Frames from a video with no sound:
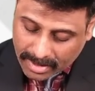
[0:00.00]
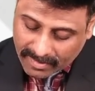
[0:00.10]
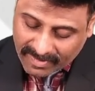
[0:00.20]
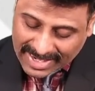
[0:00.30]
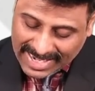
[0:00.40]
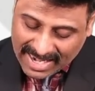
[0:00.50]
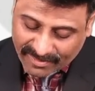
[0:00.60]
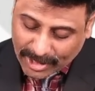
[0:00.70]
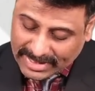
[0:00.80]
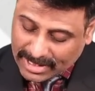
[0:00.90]

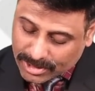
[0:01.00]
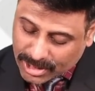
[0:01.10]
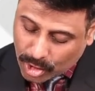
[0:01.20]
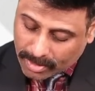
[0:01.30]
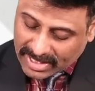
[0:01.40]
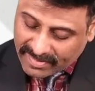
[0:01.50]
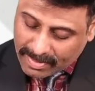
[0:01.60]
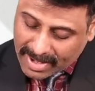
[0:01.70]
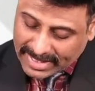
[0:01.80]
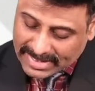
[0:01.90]
1,40,000 normally we
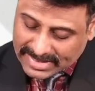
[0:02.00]
minus.